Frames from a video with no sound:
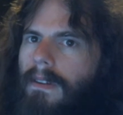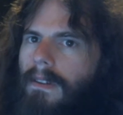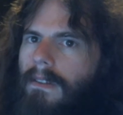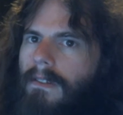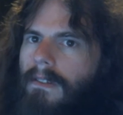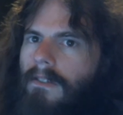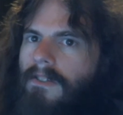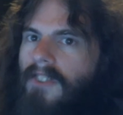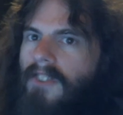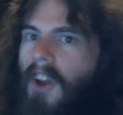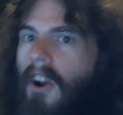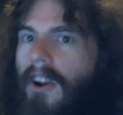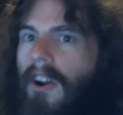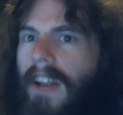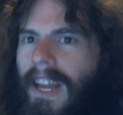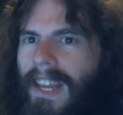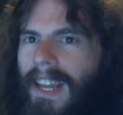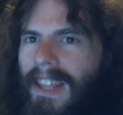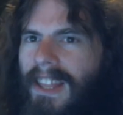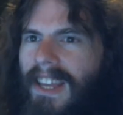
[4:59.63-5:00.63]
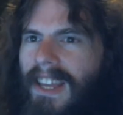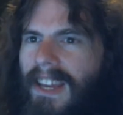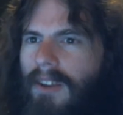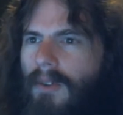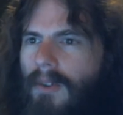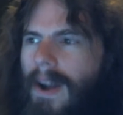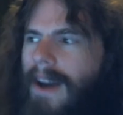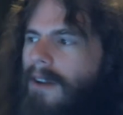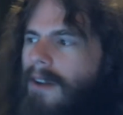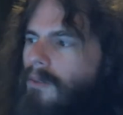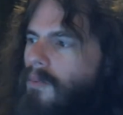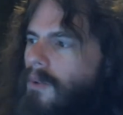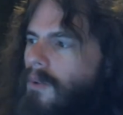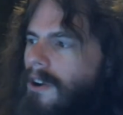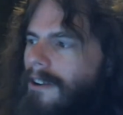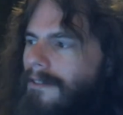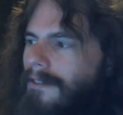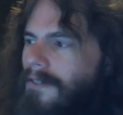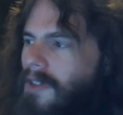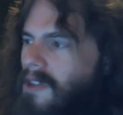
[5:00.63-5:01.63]
starting the
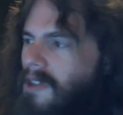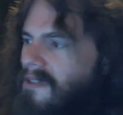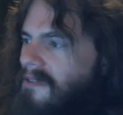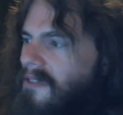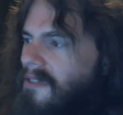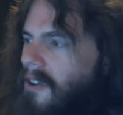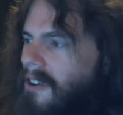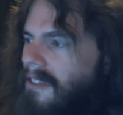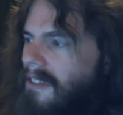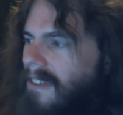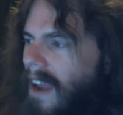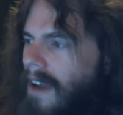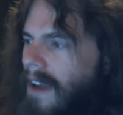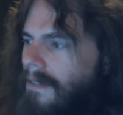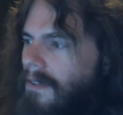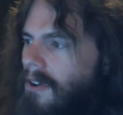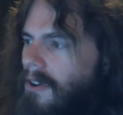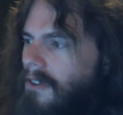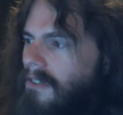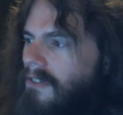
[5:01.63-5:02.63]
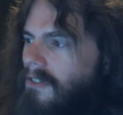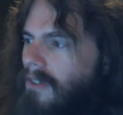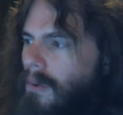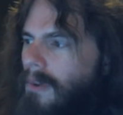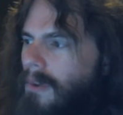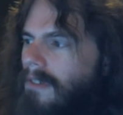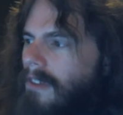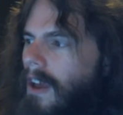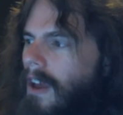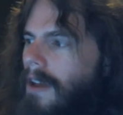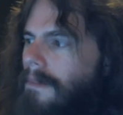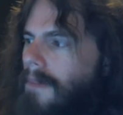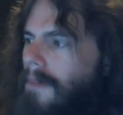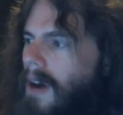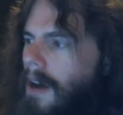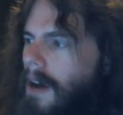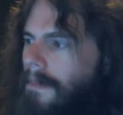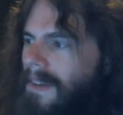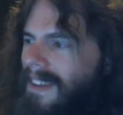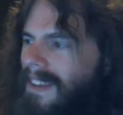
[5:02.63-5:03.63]
groundwork for the first ever suicide
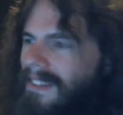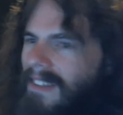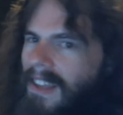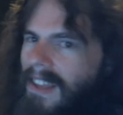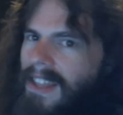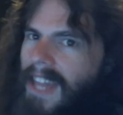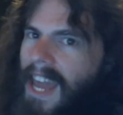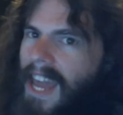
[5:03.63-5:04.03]
bombings in the